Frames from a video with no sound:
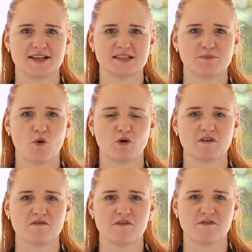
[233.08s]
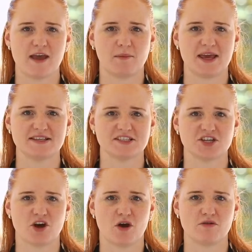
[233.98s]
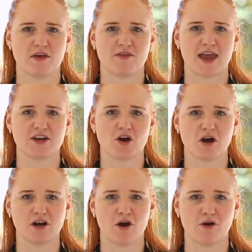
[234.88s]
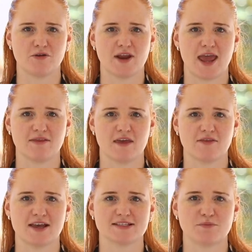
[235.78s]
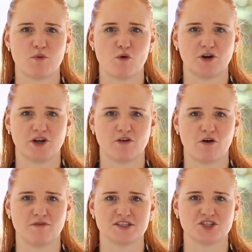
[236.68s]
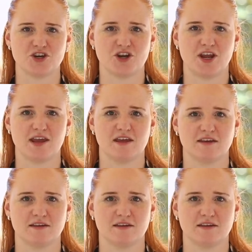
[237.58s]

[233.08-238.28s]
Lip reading: is important for families to know that they are not alone and that they are supported on this journey.